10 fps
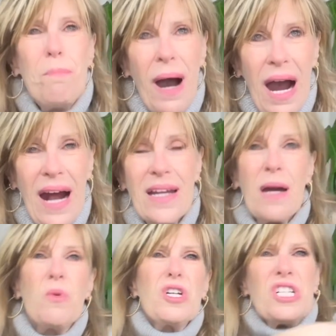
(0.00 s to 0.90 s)
pot
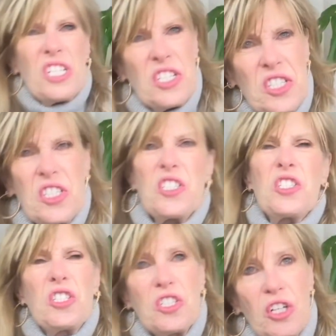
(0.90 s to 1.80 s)
and we're going to
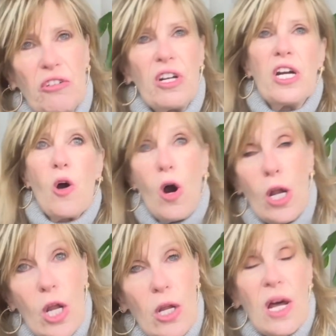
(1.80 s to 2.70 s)
stir it
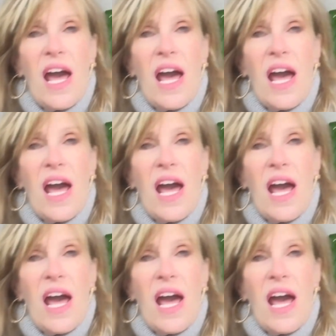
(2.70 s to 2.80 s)
all